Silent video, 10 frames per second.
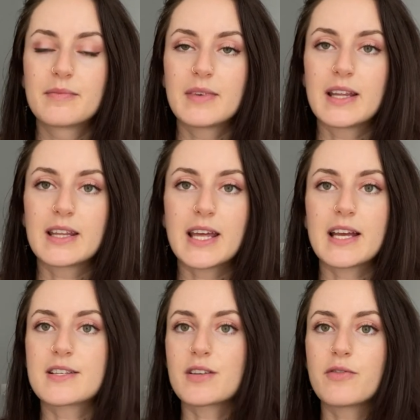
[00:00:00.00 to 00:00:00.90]
in the
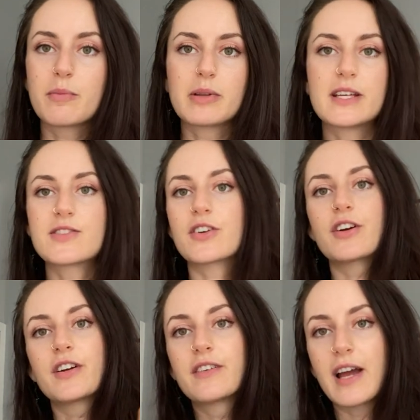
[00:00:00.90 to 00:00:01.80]
case of the
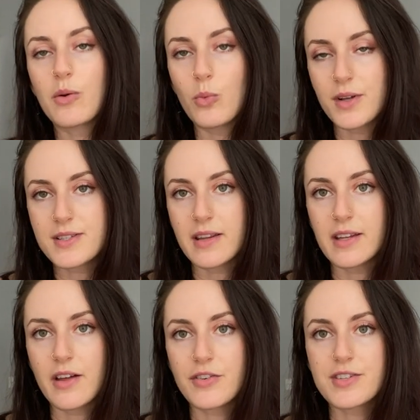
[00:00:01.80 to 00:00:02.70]
pleaser and what's on
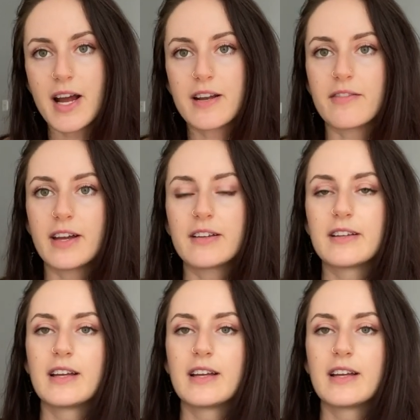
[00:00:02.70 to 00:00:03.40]
the other side of it.